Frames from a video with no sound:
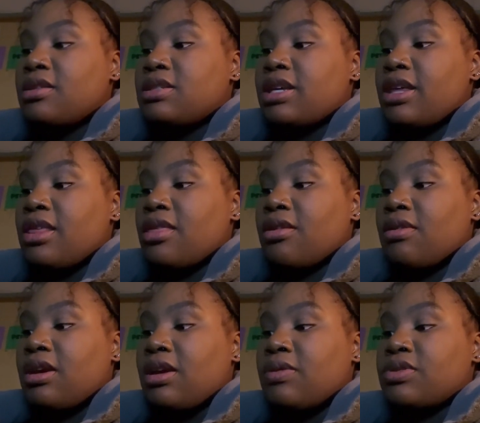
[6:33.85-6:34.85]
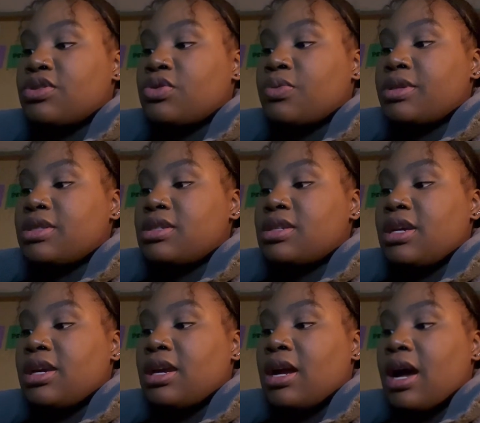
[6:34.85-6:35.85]
Day three, which is
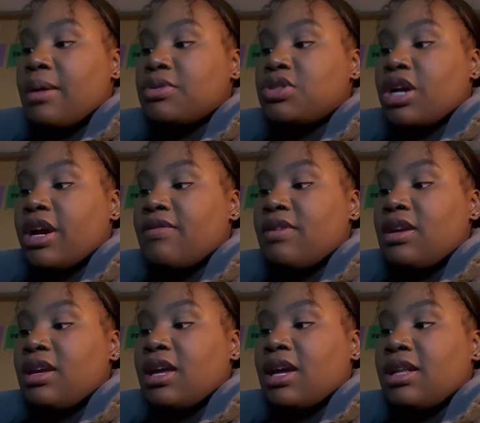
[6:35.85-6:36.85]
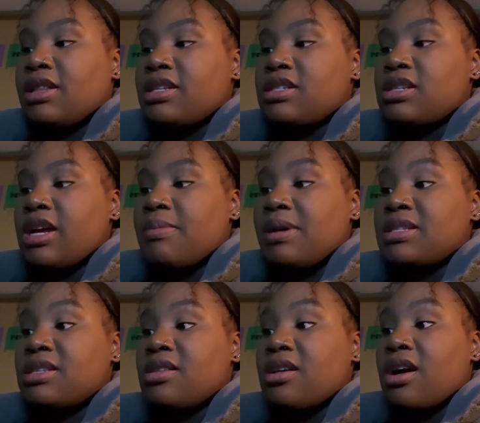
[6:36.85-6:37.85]
Wednesday, I'm driving, and this time I
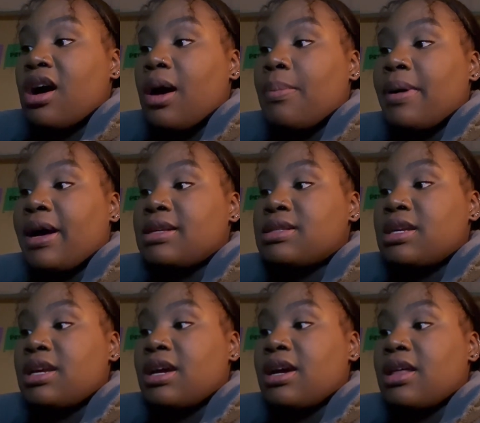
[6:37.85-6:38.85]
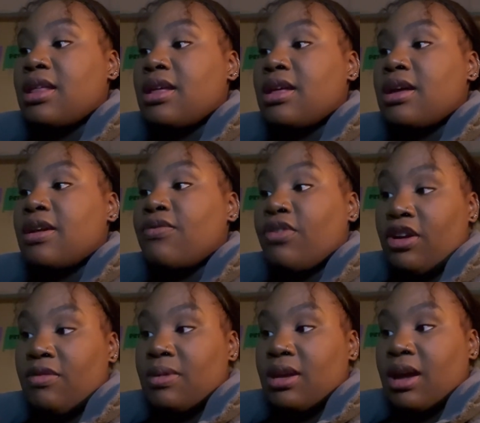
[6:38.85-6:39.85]
see the cop passing in front
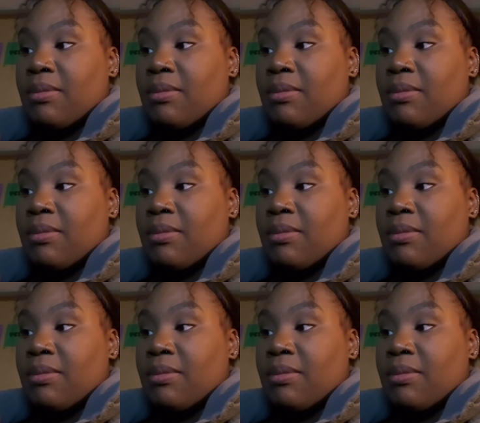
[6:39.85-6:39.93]
of me.